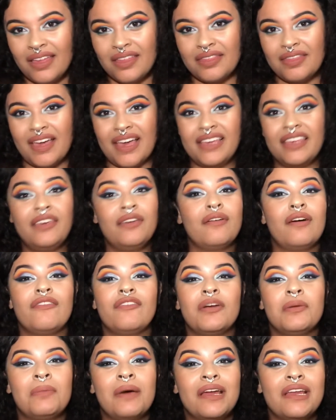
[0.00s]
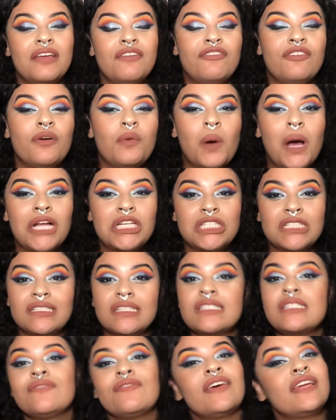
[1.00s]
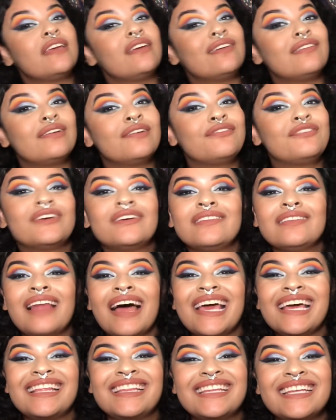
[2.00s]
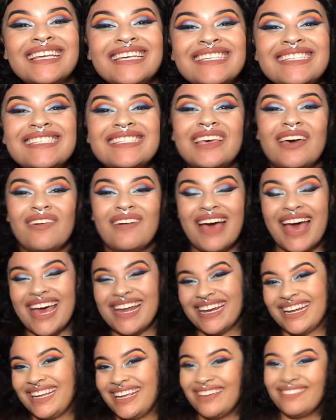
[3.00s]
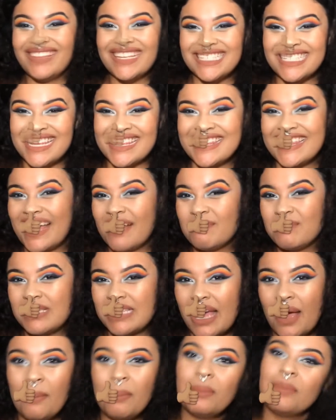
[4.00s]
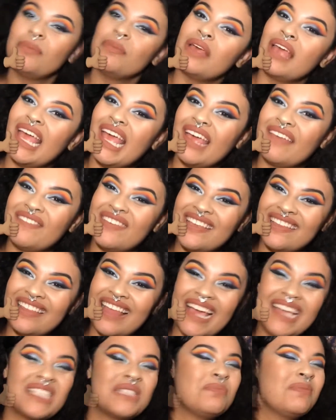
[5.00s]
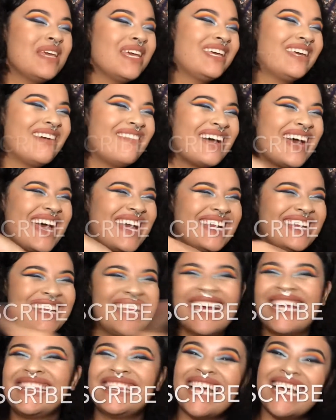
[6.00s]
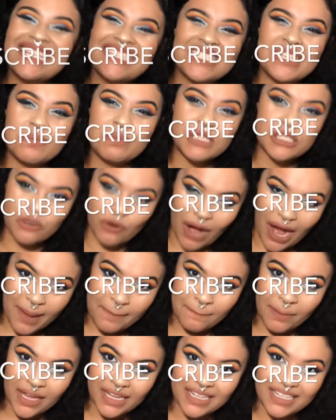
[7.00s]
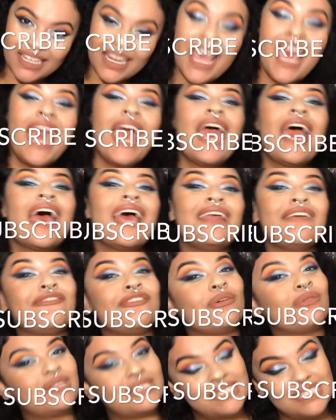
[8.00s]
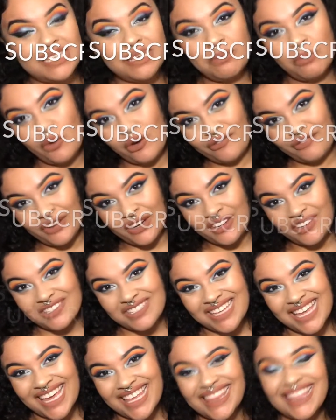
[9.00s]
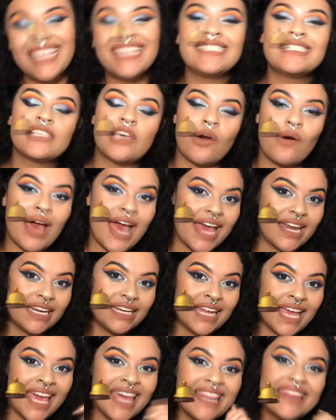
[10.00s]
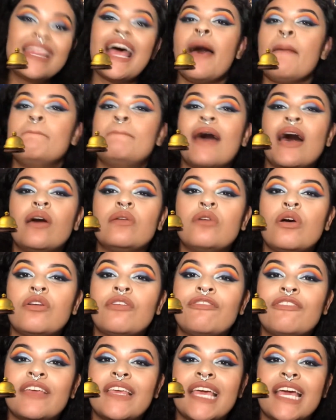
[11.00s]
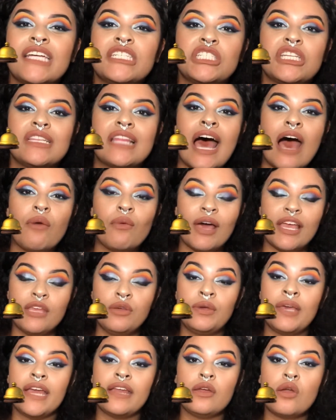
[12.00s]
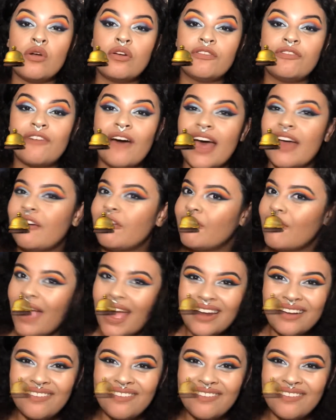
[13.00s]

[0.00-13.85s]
Thank you everybody for watching this video. If you liked this, go ahead and give this a thumbs up. If you liked me, go ahead and hit that subscribe button. And if you want to see more videos like this, go ahead and hit that bell notification. That way you get notified right